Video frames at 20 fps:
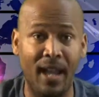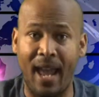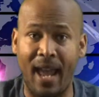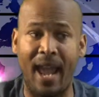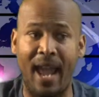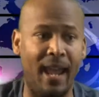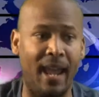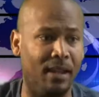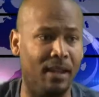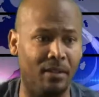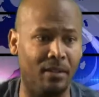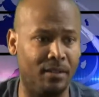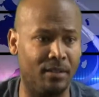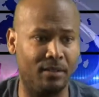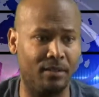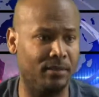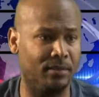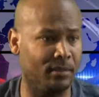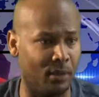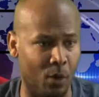and
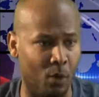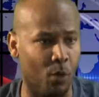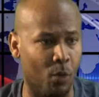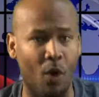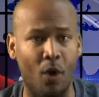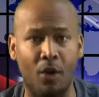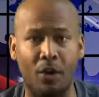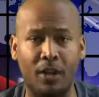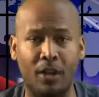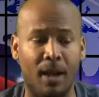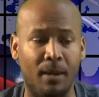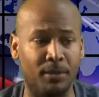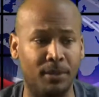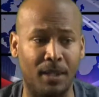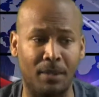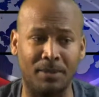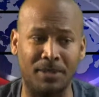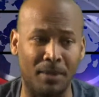Aurora comes up.